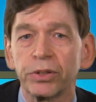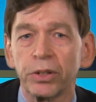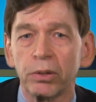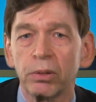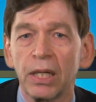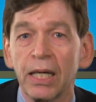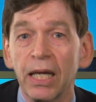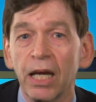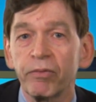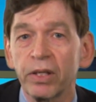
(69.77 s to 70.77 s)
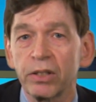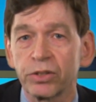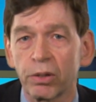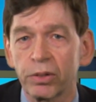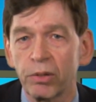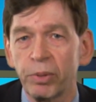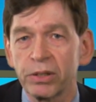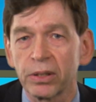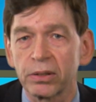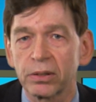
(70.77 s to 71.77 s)
two after they start their
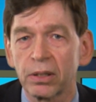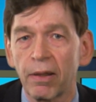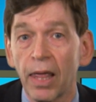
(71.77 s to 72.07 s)
business.